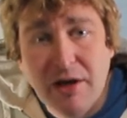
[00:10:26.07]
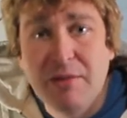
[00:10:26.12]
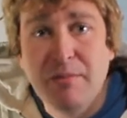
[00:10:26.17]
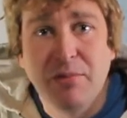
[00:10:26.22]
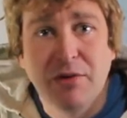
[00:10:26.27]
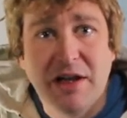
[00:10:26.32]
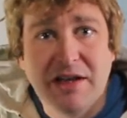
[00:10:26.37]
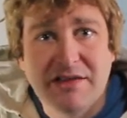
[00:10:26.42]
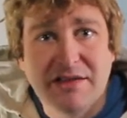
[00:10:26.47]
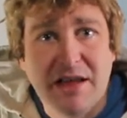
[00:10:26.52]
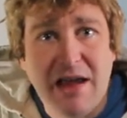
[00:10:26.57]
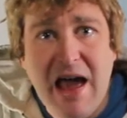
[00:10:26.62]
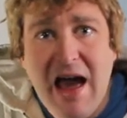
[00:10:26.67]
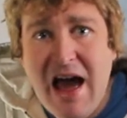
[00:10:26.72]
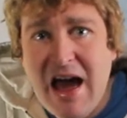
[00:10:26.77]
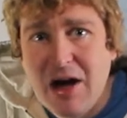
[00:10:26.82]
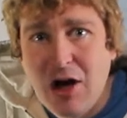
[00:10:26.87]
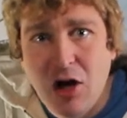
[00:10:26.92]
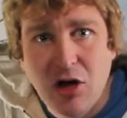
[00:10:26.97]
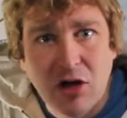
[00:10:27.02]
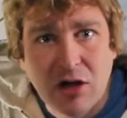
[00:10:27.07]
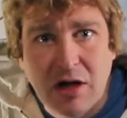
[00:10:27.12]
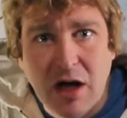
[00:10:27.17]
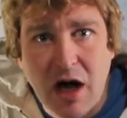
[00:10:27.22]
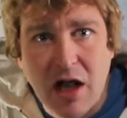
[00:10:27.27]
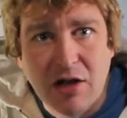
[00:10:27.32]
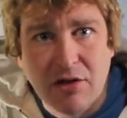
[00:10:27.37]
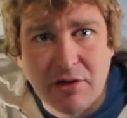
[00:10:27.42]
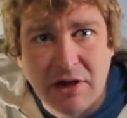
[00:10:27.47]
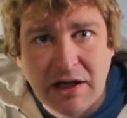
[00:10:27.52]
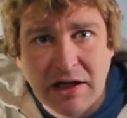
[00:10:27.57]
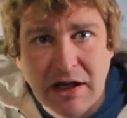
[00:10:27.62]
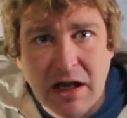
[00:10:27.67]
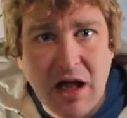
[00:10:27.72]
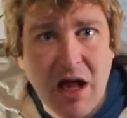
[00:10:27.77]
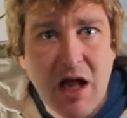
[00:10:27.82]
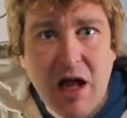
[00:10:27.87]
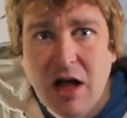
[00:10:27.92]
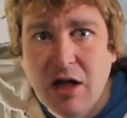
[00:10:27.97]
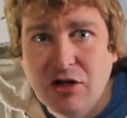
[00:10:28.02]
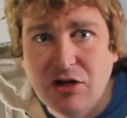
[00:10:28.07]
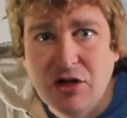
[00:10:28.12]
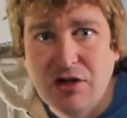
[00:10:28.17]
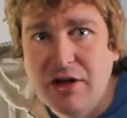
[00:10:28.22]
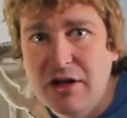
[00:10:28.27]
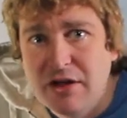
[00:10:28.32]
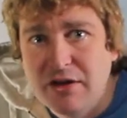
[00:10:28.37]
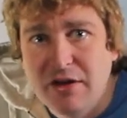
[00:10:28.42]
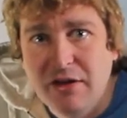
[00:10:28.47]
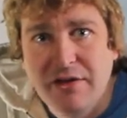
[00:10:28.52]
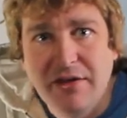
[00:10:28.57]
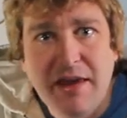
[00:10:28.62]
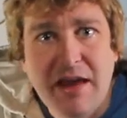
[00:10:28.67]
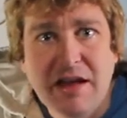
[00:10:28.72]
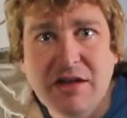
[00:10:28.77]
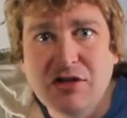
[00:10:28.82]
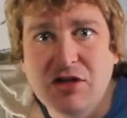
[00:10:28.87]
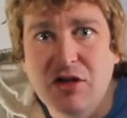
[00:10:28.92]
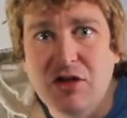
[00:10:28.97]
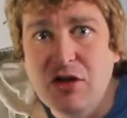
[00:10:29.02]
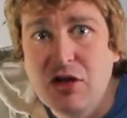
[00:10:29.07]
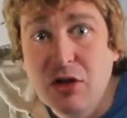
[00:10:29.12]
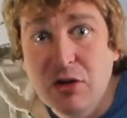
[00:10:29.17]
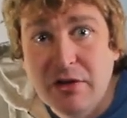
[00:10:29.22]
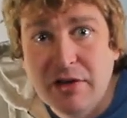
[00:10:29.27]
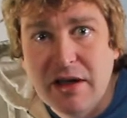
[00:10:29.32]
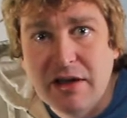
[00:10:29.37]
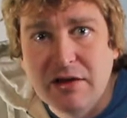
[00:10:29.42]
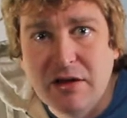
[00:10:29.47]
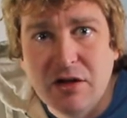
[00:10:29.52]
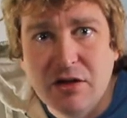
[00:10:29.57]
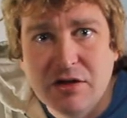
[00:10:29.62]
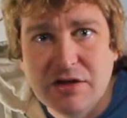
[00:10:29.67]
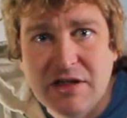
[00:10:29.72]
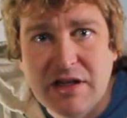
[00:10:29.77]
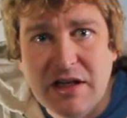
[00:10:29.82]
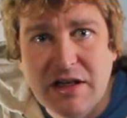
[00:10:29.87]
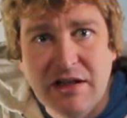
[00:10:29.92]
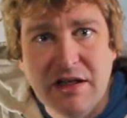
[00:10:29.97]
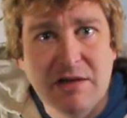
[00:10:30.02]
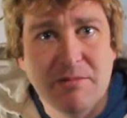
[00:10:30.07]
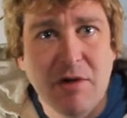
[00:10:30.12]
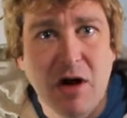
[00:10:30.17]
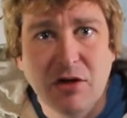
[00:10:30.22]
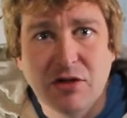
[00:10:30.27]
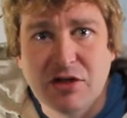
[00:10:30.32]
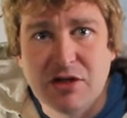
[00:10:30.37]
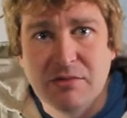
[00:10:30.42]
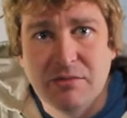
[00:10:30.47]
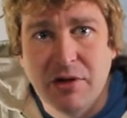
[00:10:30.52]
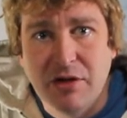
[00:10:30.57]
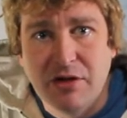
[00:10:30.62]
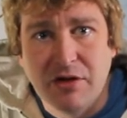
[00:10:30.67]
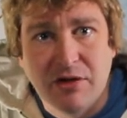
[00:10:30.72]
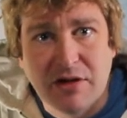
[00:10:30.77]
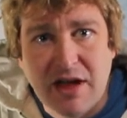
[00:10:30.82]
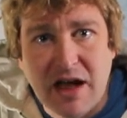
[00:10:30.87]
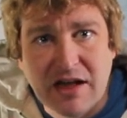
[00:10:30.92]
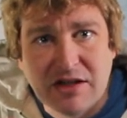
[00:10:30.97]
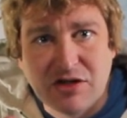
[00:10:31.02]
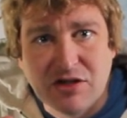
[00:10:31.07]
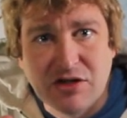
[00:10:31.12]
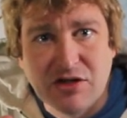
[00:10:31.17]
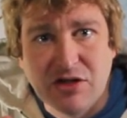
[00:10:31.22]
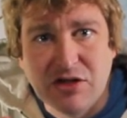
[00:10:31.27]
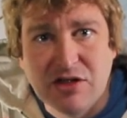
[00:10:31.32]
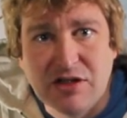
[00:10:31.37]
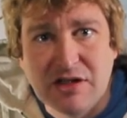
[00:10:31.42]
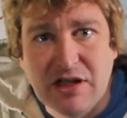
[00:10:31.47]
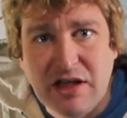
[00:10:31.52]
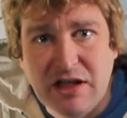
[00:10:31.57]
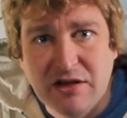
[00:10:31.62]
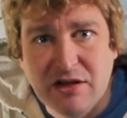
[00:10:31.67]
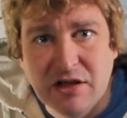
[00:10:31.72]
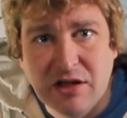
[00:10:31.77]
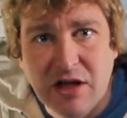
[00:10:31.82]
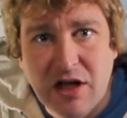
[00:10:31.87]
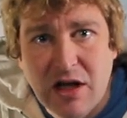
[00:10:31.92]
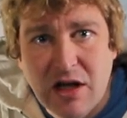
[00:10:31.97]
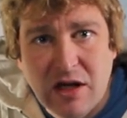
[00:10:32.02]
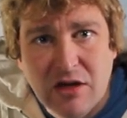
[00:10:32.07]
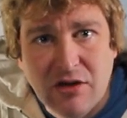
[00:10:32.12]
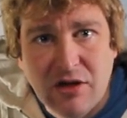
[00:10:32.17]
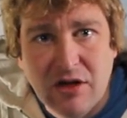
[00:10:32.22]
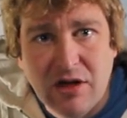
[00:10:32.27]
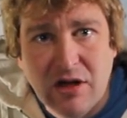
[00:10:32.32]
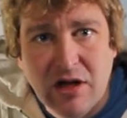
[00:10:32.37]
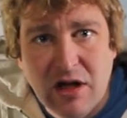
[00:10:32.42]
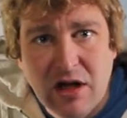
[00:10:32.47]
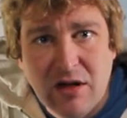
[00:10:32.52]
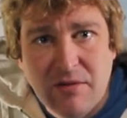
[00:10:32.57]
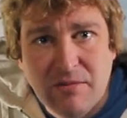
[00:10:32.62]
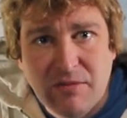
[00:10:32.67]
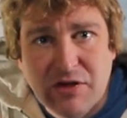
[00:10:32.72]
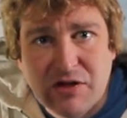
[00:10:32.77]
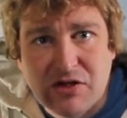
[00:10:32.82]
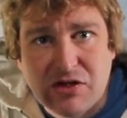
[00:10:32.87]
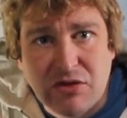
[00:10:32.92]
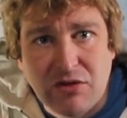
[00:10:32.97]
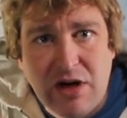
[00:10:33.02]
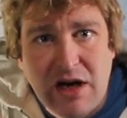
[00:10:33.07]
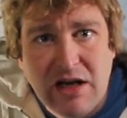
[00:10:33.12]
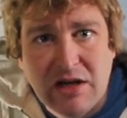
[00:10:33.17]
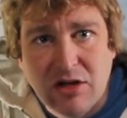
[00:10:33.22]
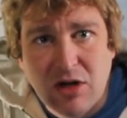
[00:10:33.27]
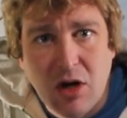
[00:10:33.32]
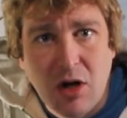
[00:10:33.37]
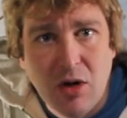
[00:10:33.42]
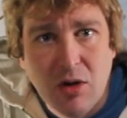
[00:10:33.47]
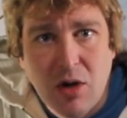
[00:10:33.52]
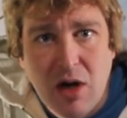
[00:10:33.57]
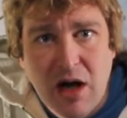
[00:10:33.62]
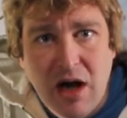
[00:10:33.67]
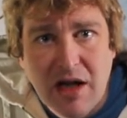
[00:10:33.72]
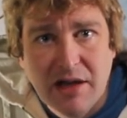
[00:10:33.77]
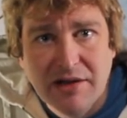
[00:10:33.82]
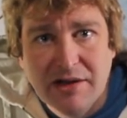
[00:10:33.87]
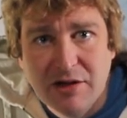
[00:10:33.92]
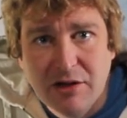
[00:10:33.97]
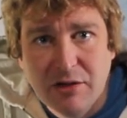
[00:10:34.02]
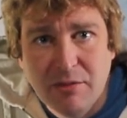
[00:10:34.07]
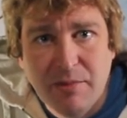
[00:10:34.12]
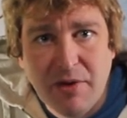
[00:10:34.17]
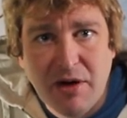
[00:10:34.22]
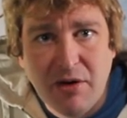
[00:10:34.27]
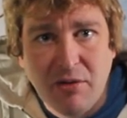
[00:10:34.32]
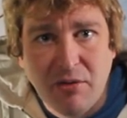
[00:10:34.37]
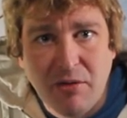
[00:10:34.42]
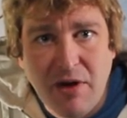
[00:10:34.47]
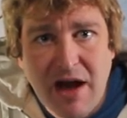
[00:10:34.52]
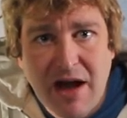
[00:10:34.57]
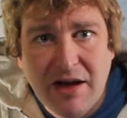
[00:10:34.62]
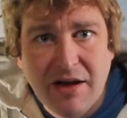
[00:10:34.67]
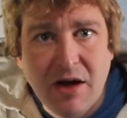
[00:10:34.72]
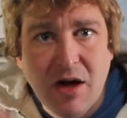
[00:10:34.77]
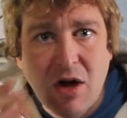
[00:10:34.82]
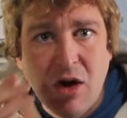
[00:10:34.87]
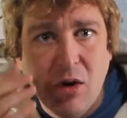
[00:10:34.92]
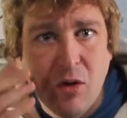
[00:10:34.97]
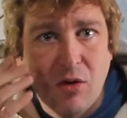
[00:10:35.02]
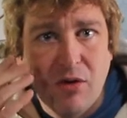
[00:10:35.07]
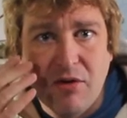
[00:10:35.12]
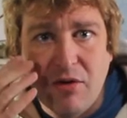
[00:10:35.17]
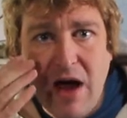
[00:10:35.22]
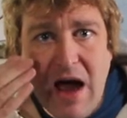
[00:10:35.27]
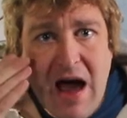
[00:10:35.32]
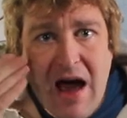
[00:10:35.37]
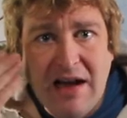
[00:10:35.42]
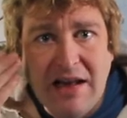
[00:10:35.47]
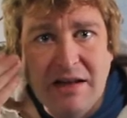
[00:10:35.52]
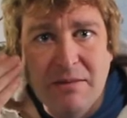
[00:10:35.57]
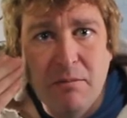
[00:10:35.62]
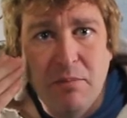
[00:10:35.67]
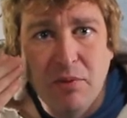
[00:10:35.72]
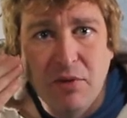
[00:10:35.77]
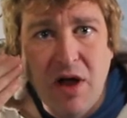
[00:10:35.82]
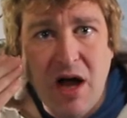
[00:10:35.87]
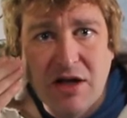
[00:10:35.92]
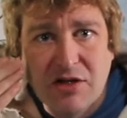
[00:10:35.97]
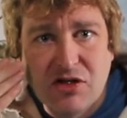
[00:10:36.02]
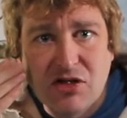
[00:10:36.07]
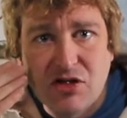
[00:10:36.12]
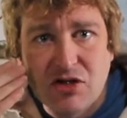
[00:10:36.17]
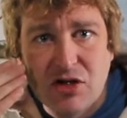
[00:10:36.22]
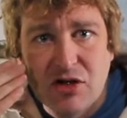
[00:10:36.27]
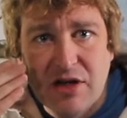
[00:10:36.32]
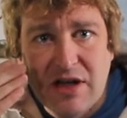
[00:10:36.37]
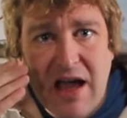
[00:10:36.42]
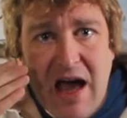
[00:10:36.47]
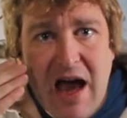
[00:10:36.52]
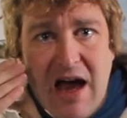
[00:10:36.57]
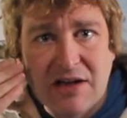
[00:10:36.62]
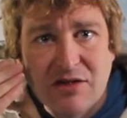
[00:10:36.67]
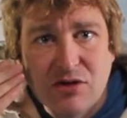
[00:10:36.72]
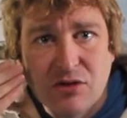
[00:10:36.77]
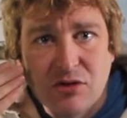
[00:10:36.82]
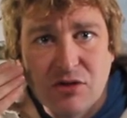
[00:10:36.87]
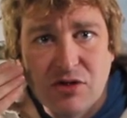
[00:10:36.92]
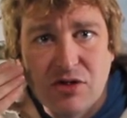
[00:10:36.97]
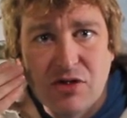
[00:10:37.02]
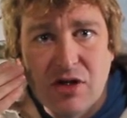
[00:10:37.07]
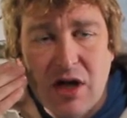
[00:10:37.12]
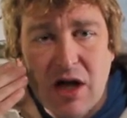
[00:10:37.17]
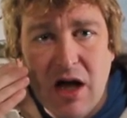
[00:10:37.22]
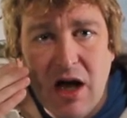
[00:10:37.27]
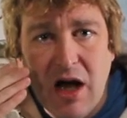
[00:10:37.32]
And plus, they add all the coloring to things so that you think that you're seeing the emotion, but they're actually just seeing the screen go a little bit red, or they're adding blush to the actor's